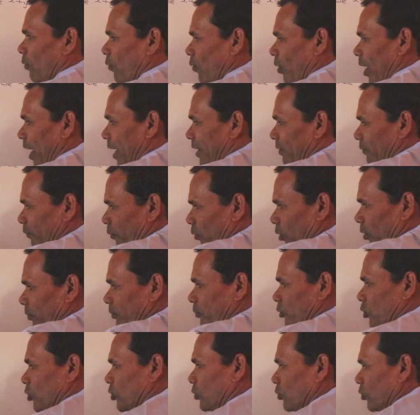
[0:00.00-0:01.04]
y
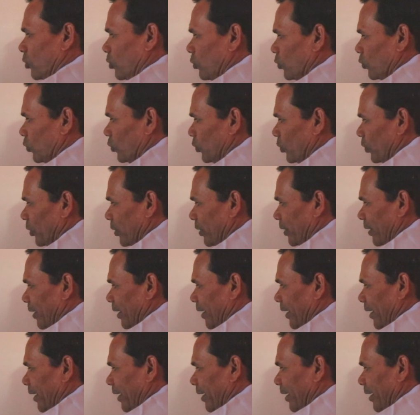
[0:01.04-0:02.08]
from 0 to
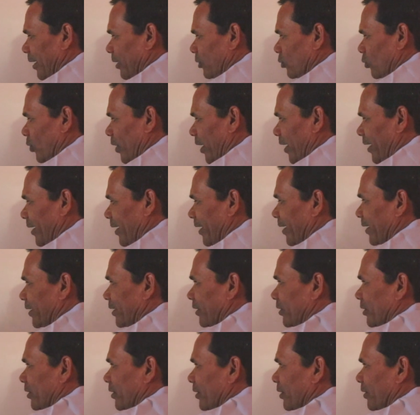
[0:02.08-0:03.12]
a you can take
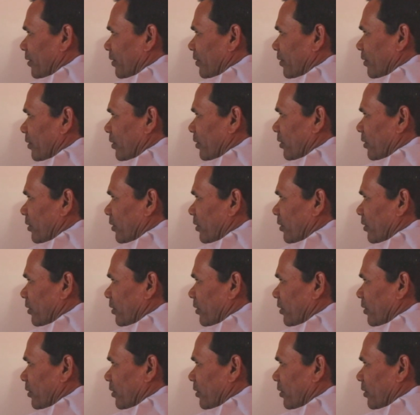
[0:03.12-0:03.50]
it here.